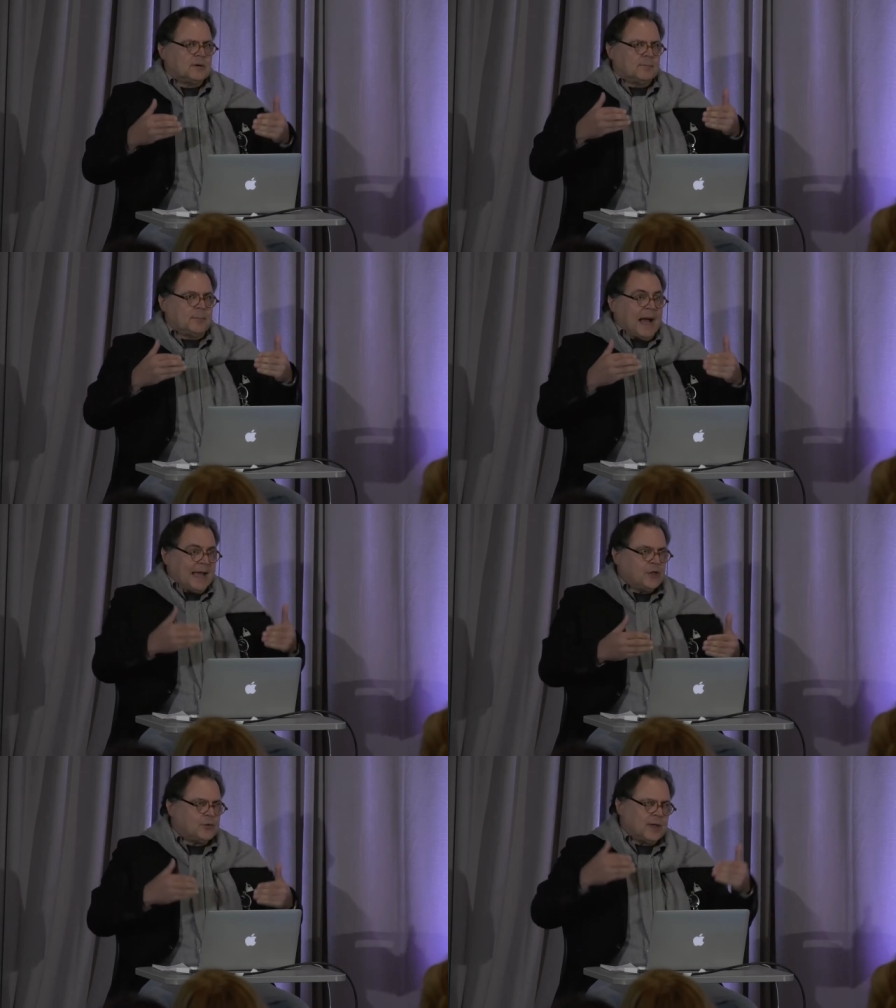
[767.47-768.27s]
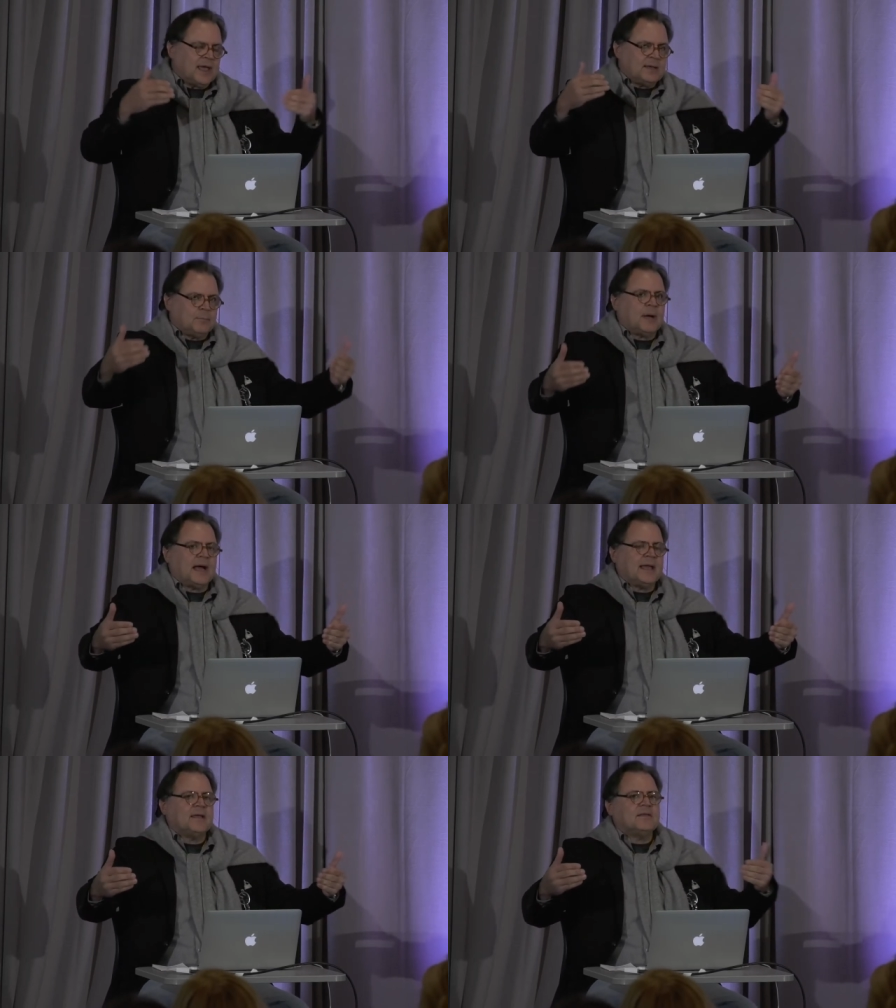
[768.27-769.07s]
by you, and
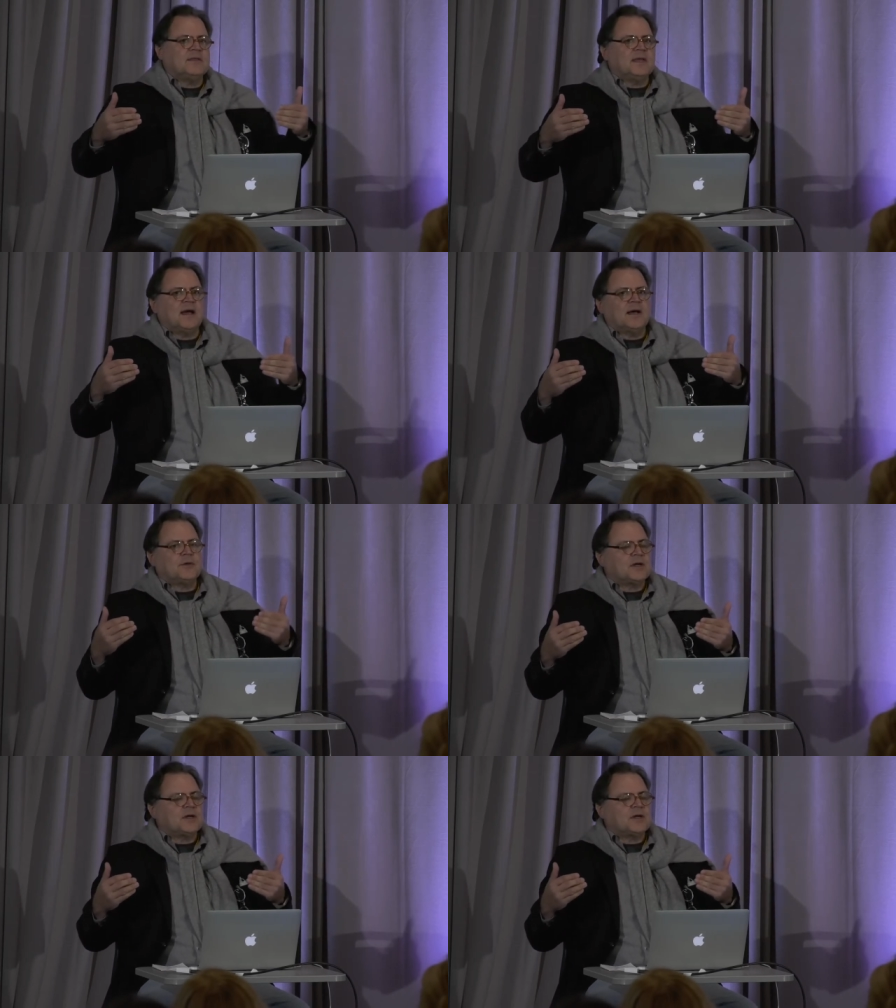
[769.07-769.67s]
by the other